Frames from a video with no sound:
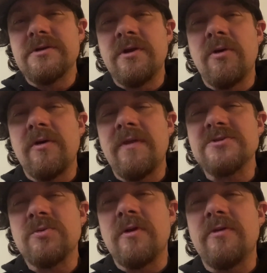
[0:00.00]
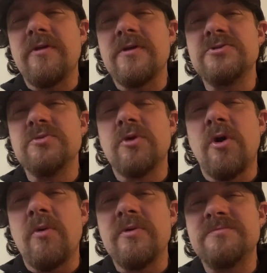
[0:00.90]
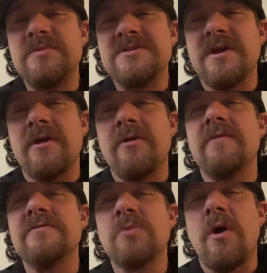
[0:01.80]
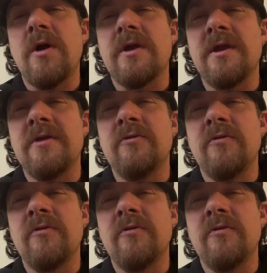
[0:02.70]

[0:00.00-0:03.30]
you know and that's one of the things you would always be scared of is walking into